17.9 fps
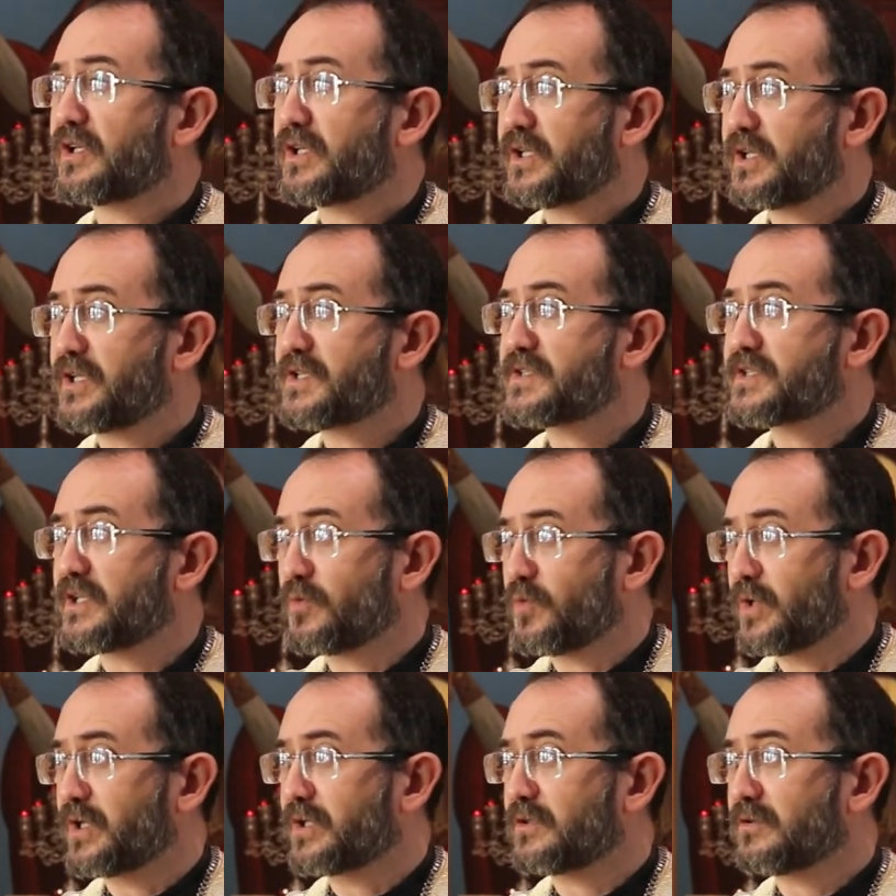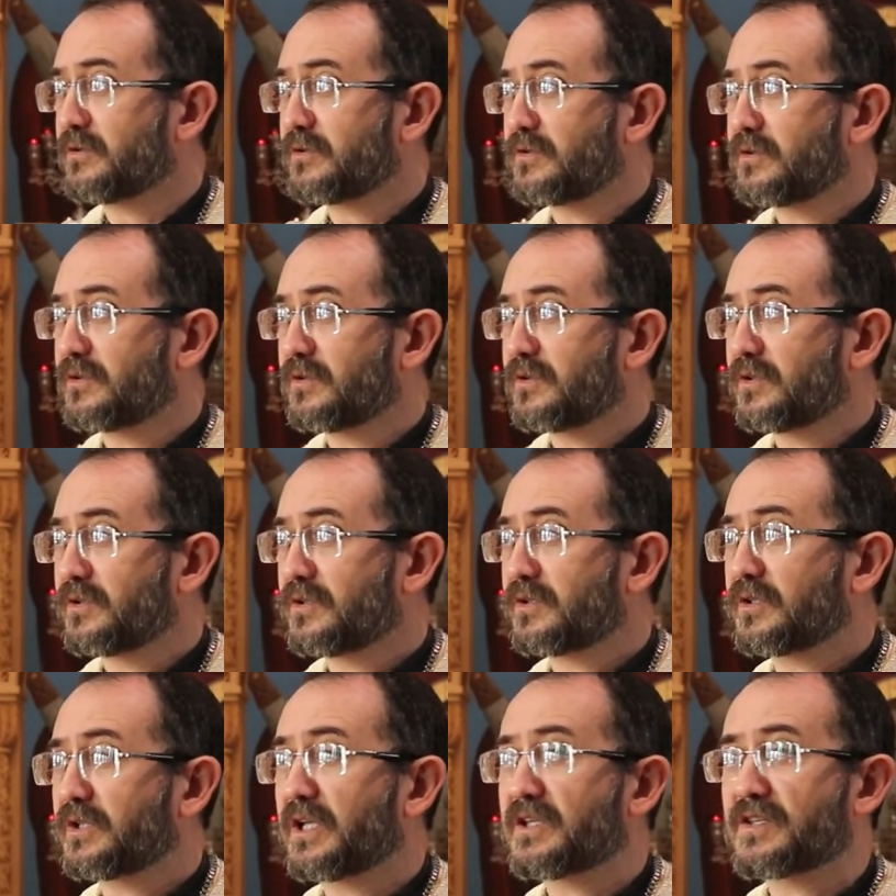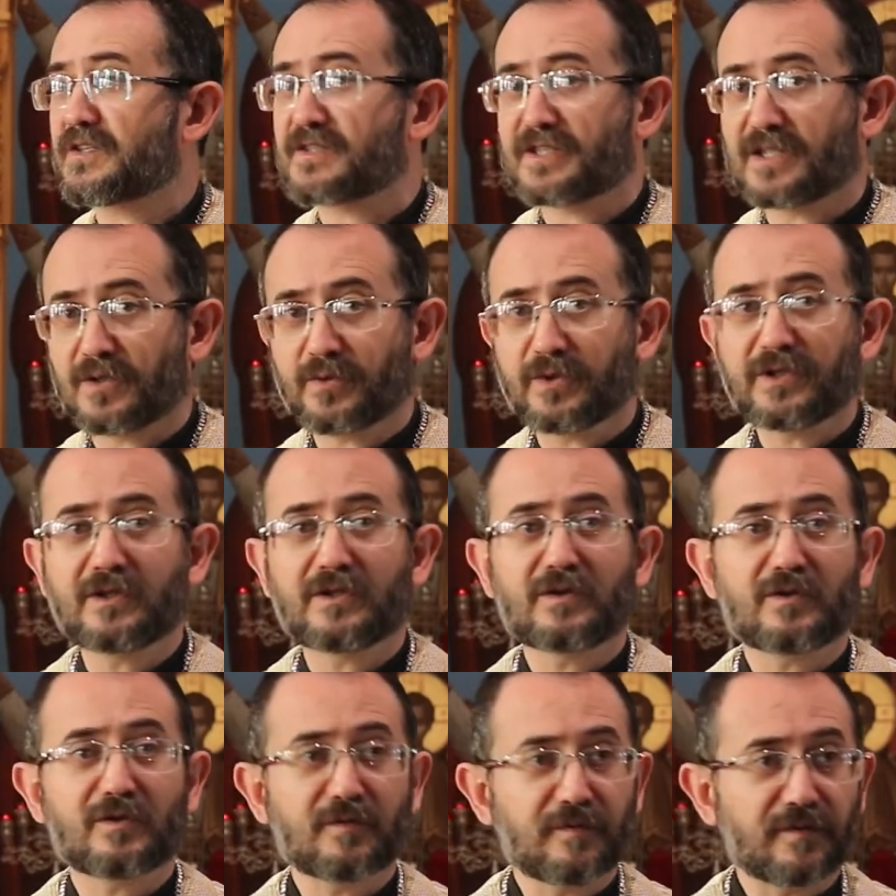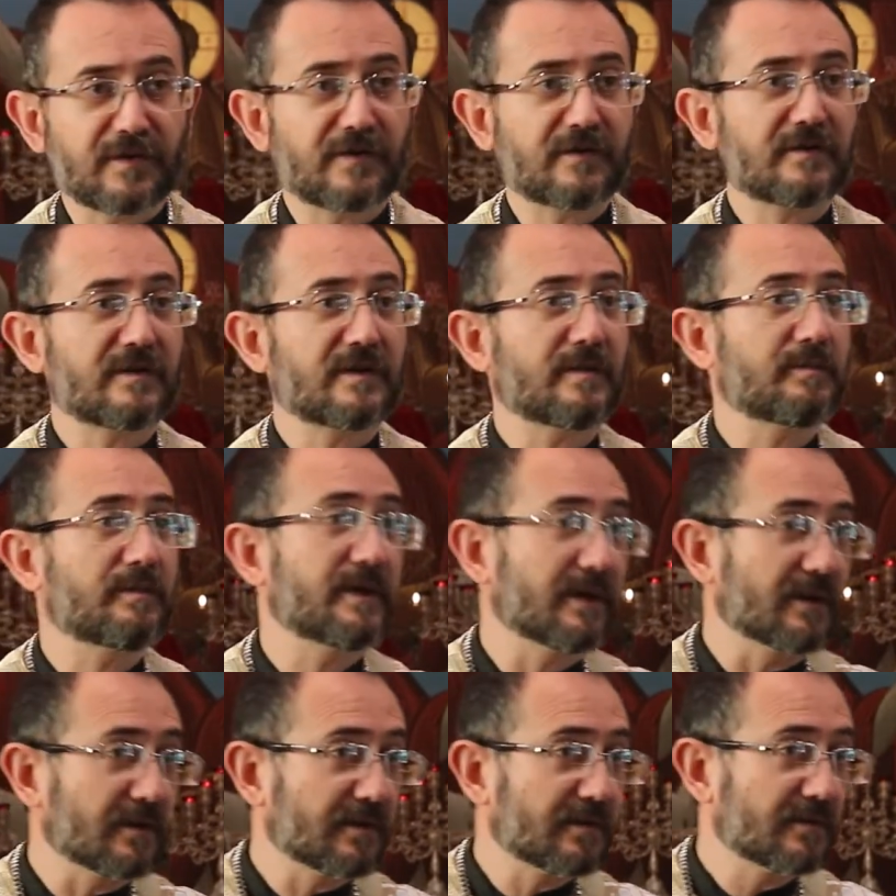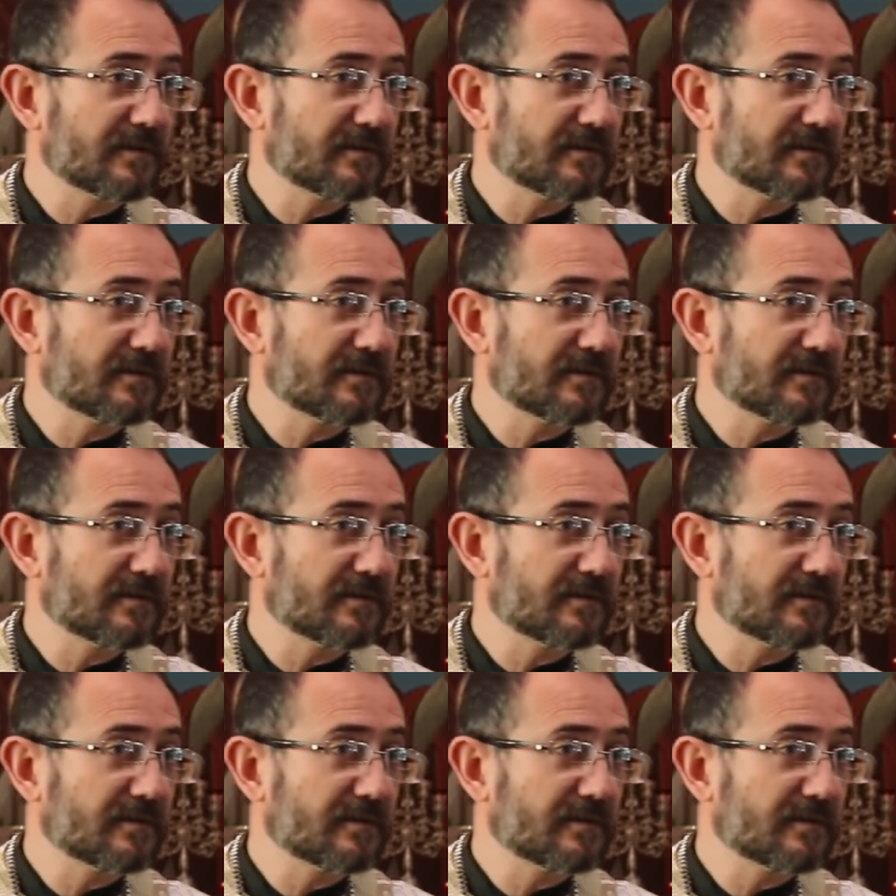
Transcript: he is the one that is going to fit the bill.